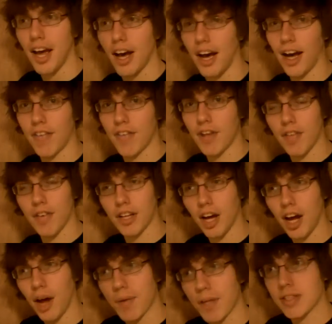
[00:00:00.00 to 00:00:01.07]
If you have any
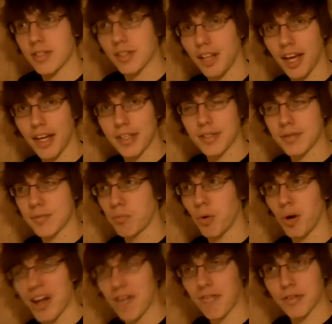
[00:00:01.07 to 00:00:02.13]
comments, likes,
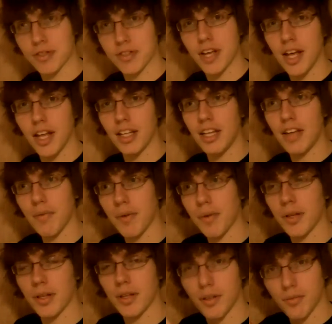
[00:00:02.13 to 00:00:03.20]
whatevers, leave them in
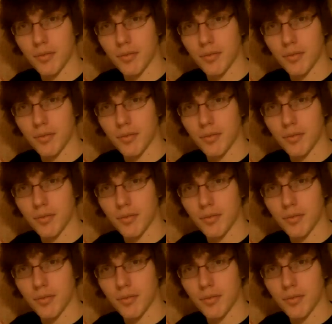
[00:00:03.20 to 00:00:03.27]
the